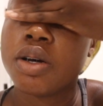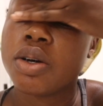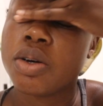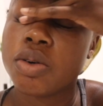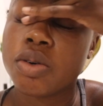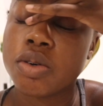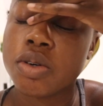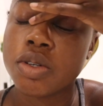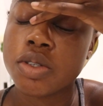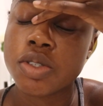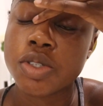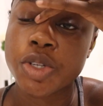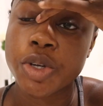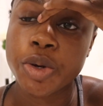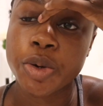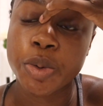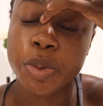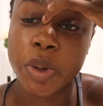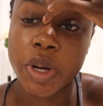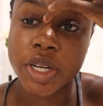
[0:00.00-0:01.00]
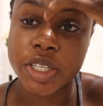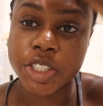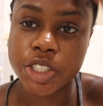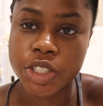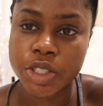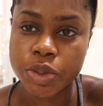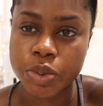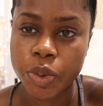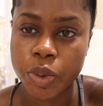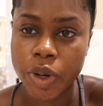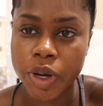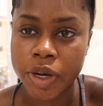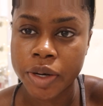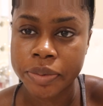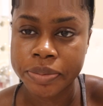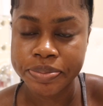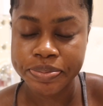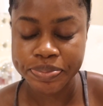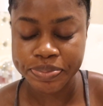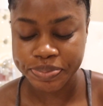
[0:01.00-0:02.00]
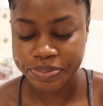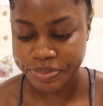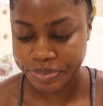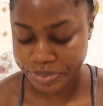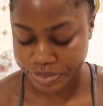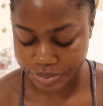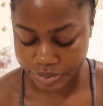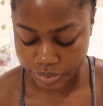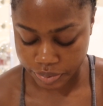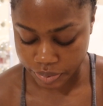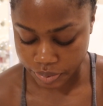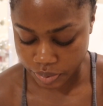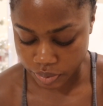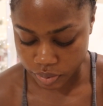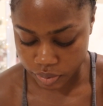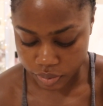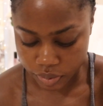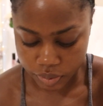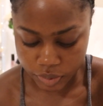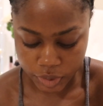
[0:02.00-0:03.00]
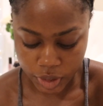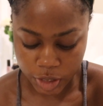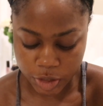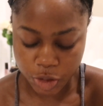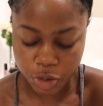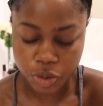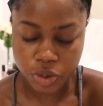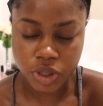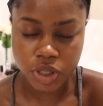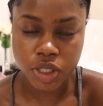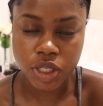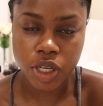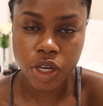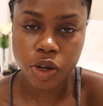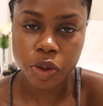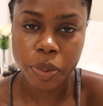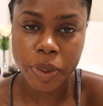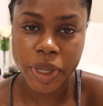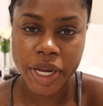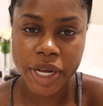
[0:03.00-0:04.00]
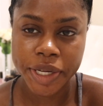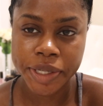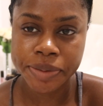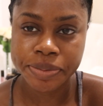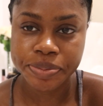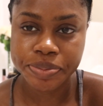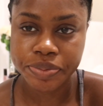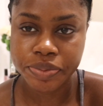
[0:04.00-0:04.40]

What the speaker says: Cool, so I just woke up, as you can tell by